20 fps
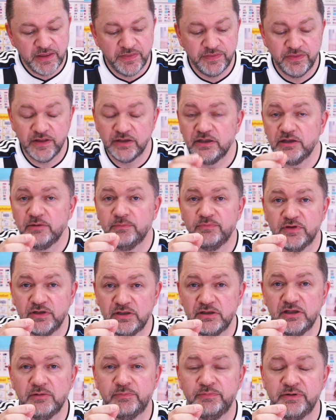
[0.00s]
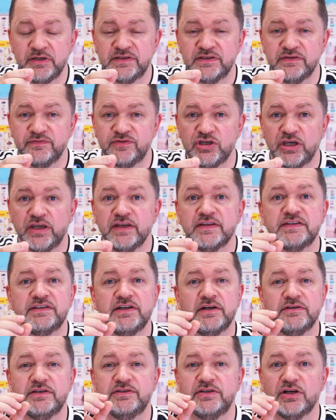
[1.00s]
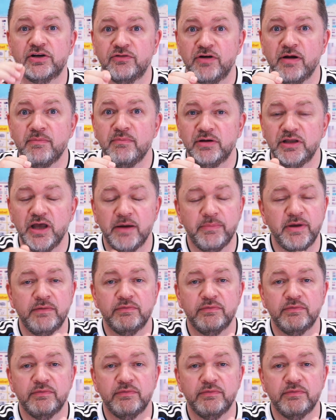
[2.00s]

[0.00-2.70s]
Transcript: the little pieces of chicken started to crumble up.